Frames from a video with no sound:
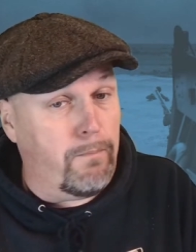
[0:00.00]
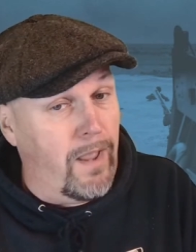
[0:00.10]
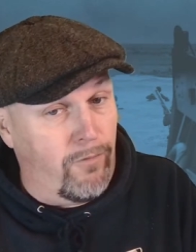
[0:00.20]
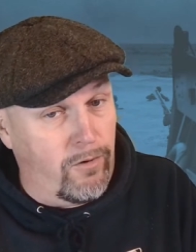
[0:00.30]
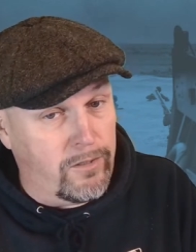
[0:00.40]

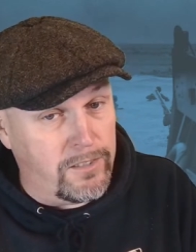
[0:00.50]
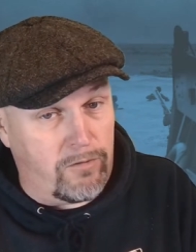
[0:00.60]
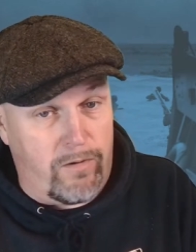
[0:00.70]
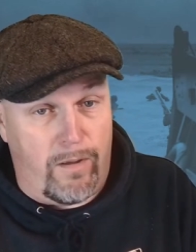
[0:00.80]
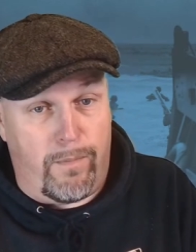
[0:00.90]
If you
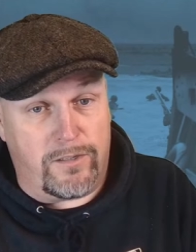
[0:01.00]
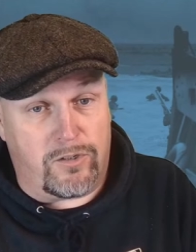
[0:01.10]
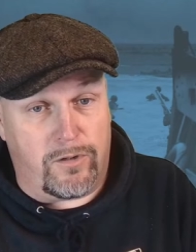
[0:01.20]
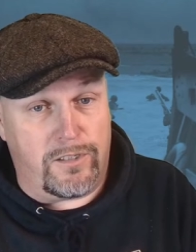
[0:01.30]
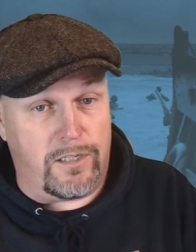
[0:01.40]
disagree with my
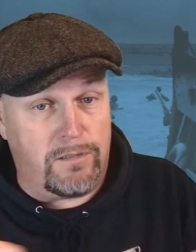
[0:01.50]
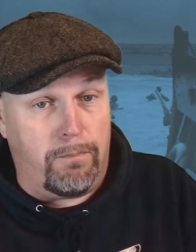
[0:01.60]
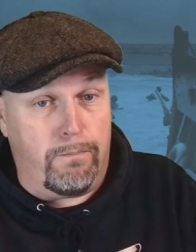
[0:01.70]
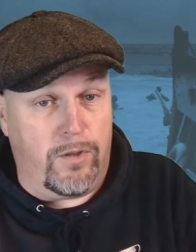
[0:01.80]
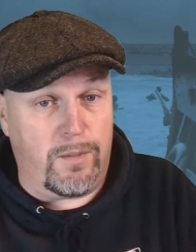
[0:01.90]
choices,
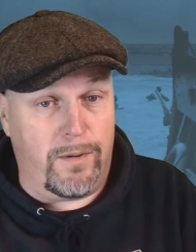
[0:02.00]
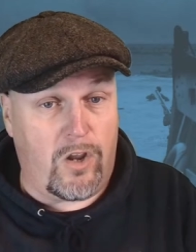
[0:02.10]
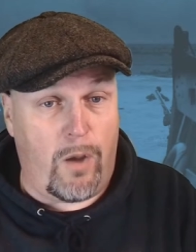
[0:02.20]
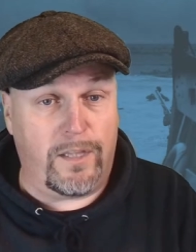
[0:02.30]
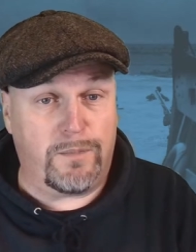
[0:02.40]
put them in the
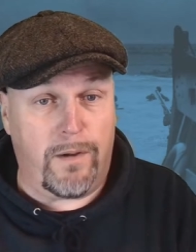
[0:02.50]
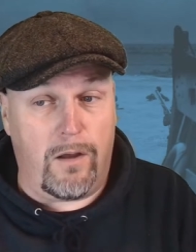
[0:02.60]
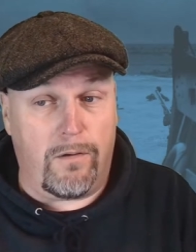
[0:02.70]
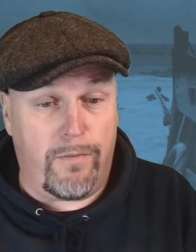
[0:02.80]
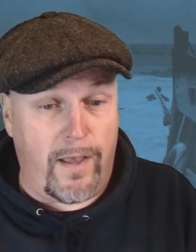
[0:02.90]
comments
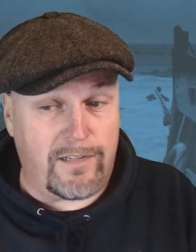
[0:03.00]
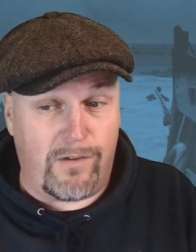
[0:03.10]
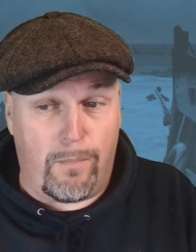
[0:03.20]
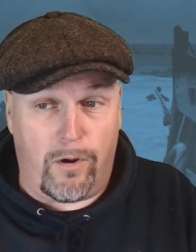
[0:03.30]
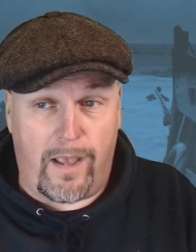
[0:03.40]
below. Thanks
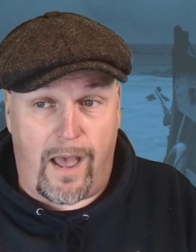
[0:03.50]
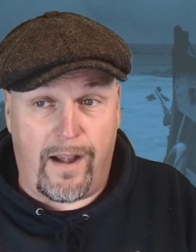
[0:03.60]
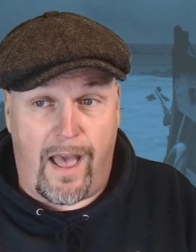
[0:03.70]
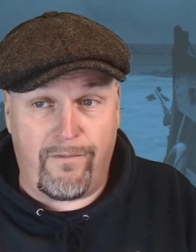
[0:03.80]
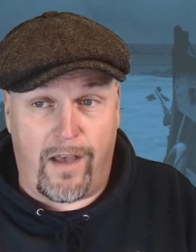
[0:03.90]
everybody, and
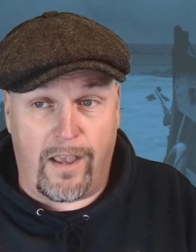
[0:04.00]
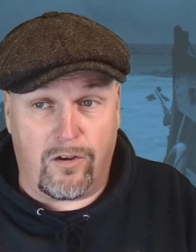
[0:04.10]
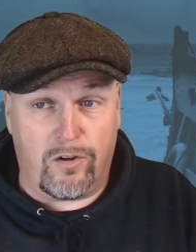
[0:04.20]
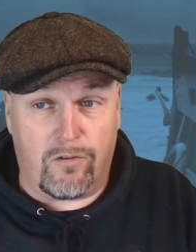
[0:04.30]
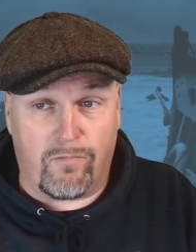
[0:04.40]
have a
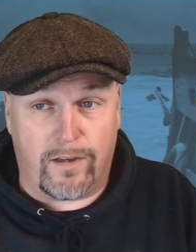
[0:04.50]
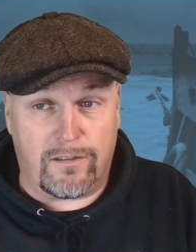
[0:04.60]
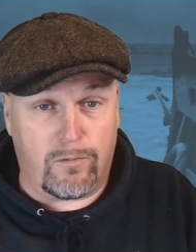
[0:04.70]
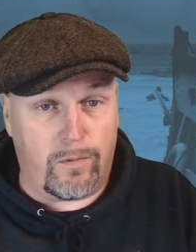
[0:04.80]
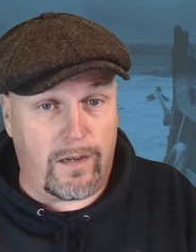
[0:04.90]
good rest of
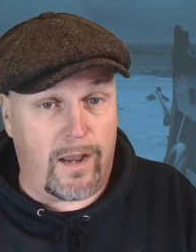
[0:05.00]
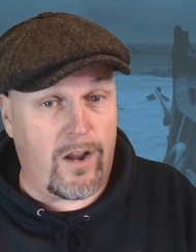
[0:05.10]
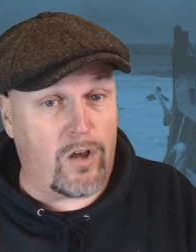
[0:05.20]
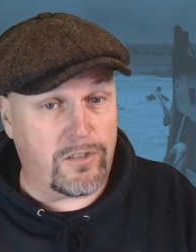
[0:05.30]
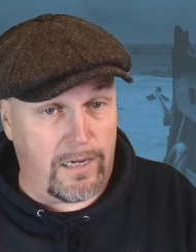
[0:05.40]
the weekend.
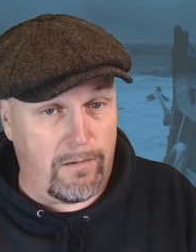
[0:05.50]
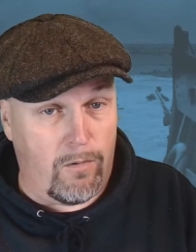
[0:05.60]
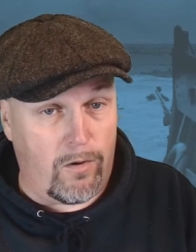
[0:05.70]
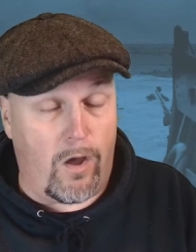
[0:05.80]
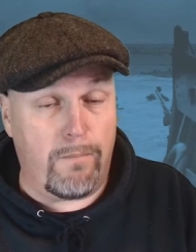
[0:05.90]
I'll see you
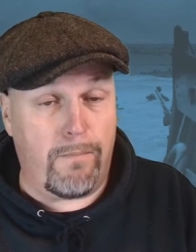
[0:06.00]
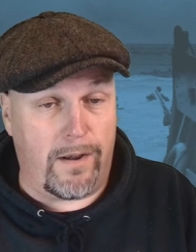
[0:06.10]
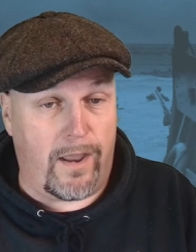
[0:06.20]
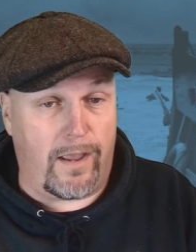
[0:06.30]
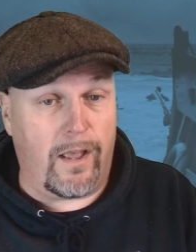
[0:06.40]
all on
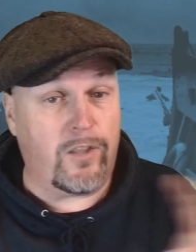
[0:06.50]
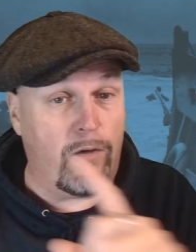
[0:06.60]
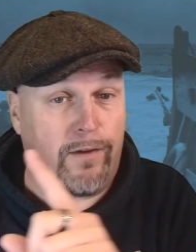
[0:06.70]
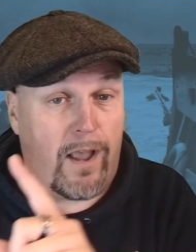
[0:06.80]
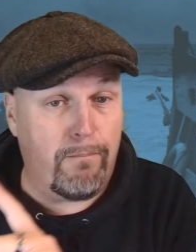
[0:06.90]
Monday. And don't
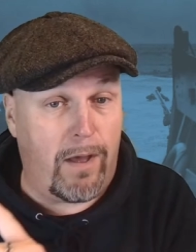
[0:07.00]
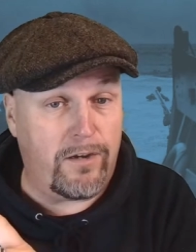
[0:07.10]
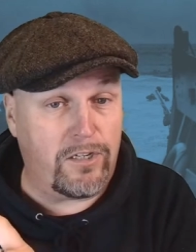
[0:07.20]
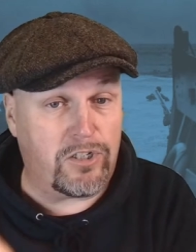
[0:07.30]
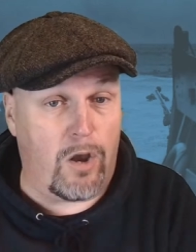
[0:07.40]
forget
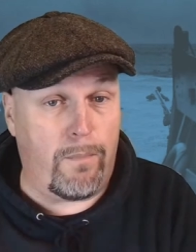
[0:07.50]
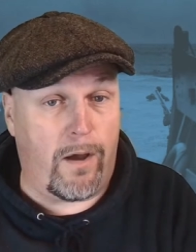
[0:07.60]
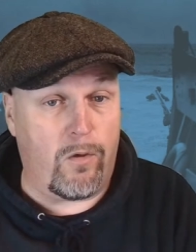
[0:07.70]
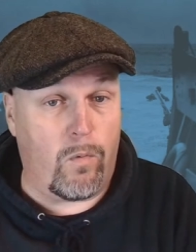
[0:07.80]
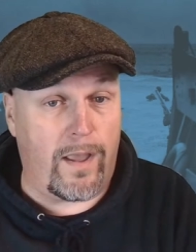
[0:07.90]
Monday's show,
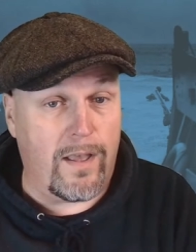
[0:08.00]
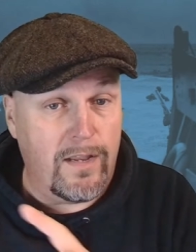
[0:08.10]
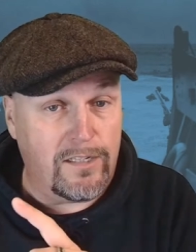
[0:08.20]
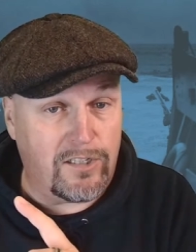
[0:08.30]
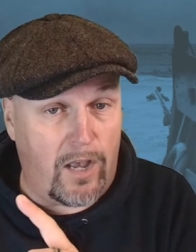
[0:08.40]
by the way,
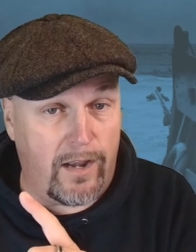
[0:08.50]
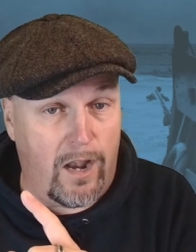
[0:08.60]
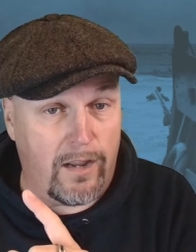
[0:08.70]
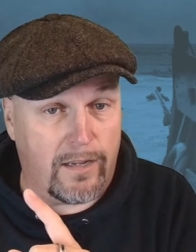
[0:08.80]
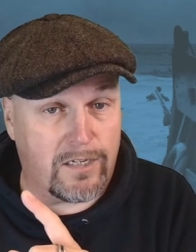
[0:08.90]
slightly
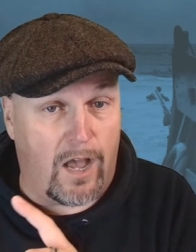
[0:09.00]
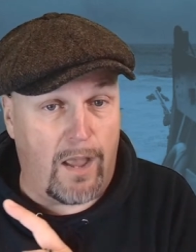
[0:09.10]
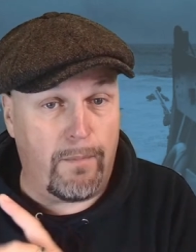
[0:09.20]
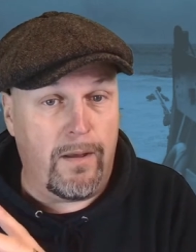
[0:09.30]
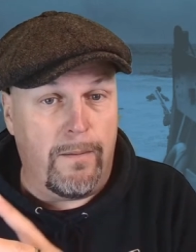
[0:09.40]
earlier time